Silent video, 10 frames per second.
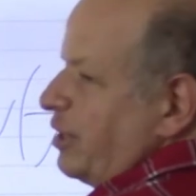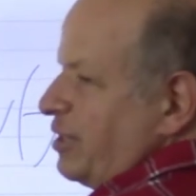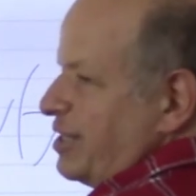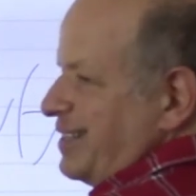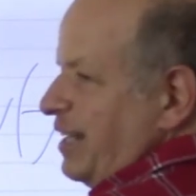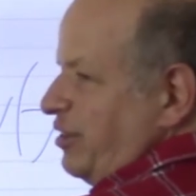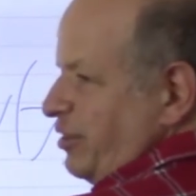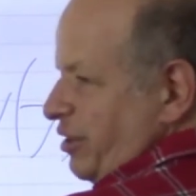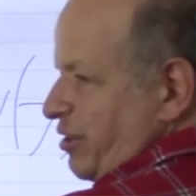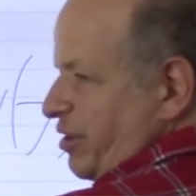at the
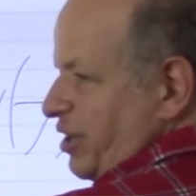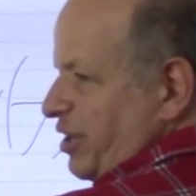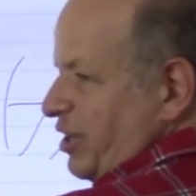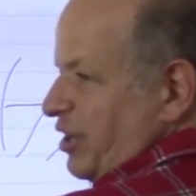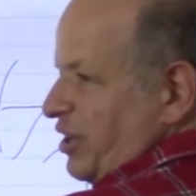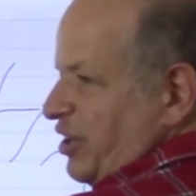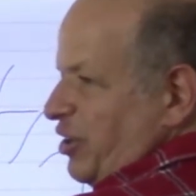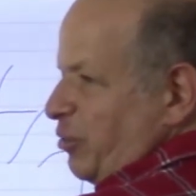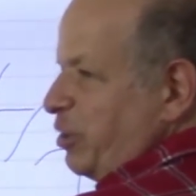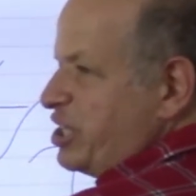center,
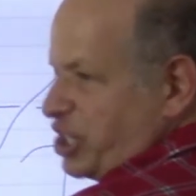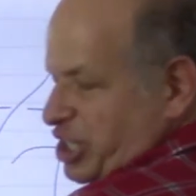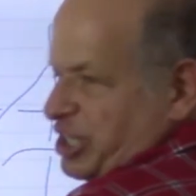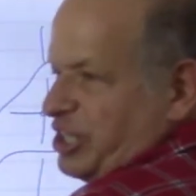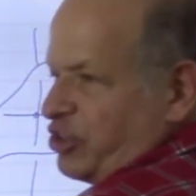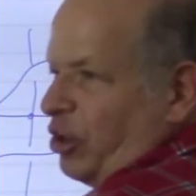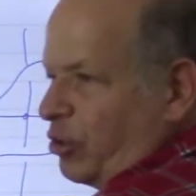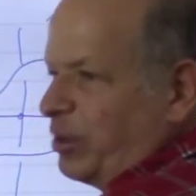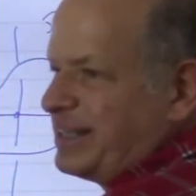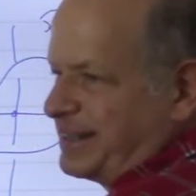which is
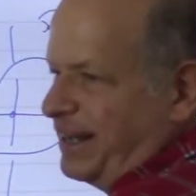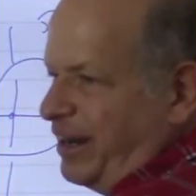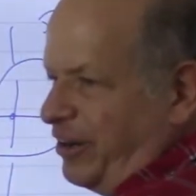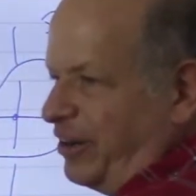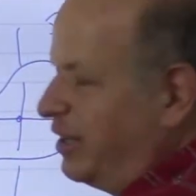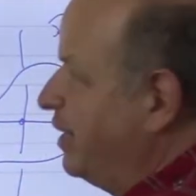always there,